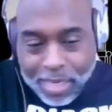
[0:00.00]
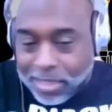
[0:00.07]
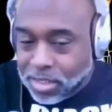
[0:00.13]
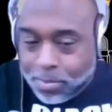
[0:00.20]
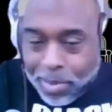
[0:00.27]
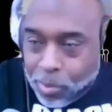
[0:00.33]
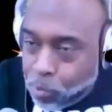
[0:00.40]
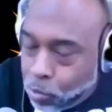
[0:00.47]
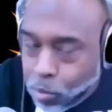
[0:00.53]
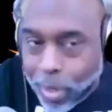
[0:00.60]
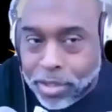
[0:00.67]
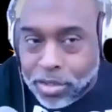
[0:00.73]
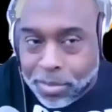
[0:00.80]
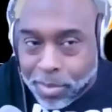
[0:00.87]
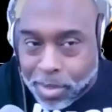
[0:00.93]
I spent
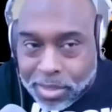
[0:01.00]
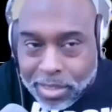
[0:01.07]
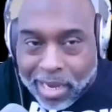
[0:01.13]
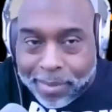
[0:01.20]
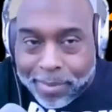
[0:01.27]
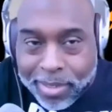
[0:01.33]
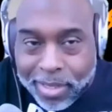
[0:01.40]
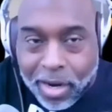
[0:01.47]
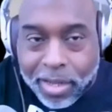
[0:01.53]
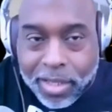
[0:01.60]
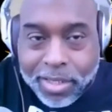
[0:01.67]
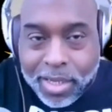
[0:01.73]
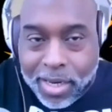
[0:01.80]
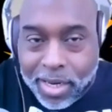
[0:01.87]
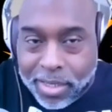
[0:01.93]
way too much time on that. All right,
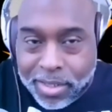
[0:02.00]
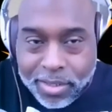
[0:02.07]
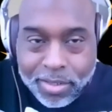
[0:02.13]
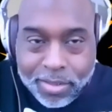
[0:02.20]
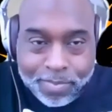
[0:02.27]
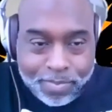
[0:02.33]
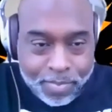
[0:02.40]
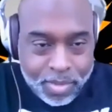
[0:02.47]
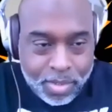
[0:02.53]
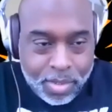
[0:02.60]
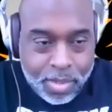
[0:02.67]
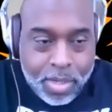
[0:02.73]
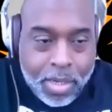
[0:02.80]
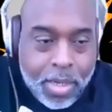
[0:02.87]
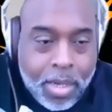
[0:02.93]
let's get into
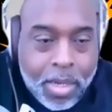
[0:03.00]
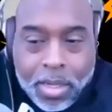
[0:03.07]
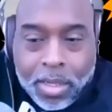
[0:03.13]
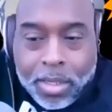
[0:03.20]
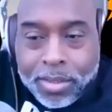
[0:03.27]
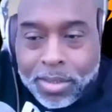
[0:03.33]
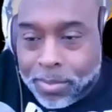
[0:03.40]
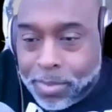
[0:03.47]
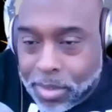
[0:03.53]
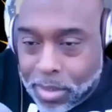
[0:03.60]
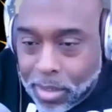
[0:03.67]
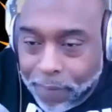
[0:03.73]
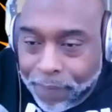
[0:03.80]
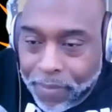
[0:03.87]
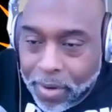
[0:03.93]
some
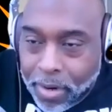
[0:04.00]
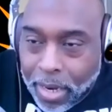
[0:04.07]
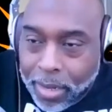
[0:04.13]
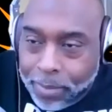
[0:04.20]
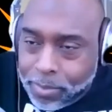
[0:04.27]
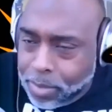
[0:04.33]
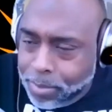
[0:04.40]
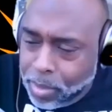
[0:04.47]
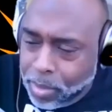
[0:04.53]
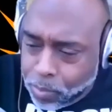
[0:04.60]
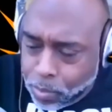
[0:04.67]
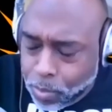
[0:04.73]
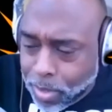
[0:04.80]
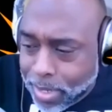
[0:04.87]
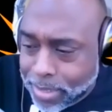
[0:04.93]
stuff here. Let me
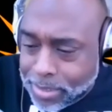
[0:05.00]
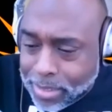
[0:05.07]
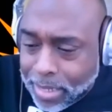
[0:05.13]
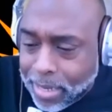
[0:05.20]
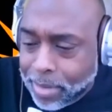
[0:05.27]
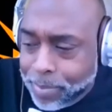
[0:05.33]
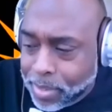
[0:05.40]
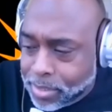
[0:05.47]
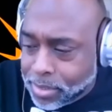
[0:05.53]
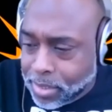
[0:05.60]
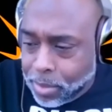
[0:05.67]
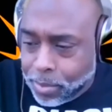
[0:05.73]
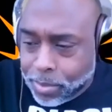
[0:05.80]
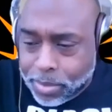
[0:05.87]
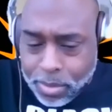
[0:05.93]
rewind time because
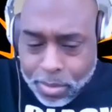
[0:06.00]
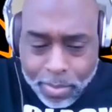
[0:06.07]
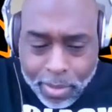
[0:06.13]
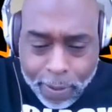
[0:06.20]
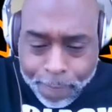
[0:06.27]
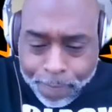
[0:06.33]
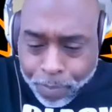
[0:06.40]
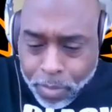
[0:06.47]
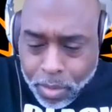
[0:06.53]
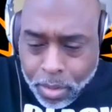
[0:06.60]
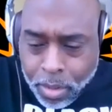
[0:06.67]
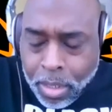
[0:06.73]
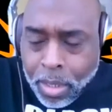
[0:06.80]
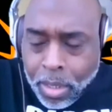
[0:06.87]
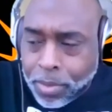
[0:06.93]
there was some
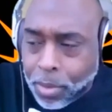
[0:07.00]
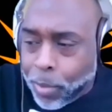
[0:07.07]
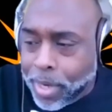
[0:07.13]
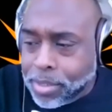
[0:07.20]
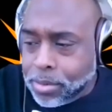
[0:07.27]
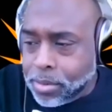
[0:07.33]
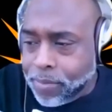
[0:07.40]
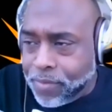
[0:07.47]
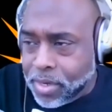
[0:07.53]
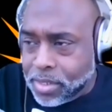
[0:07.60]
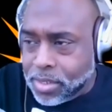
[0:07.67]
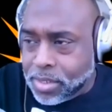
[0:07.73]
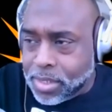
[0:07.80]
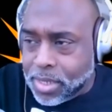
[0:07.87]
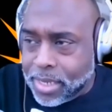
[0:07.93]
the racial
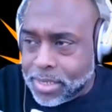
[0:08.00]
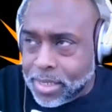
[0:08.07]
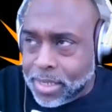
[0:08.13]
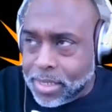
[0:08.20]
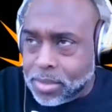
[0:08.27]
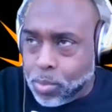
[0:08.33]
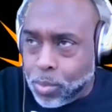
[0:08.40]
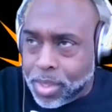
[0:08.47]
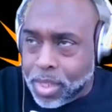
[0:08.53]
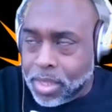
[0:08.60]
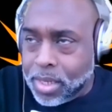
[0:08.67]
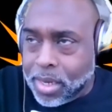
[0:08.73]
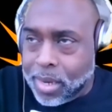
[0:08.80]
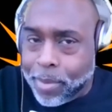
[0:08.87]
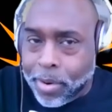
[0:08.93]
divisions that exist
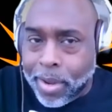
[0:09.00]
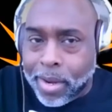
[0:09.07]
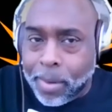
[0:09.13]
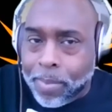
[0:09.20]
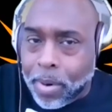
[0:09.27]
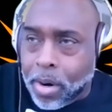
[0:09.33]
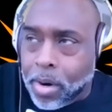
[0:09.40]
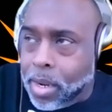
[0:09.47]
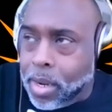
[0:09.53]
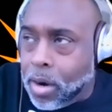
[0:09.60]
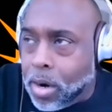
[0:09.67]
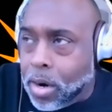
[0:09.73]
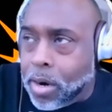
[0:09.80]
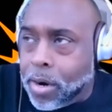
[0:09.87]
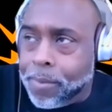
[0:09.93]
within the Democratic Party
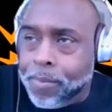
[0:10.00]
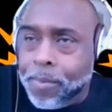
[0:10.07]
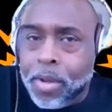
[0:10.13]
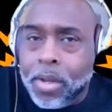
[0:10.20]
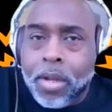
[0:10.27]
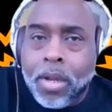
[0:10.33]
are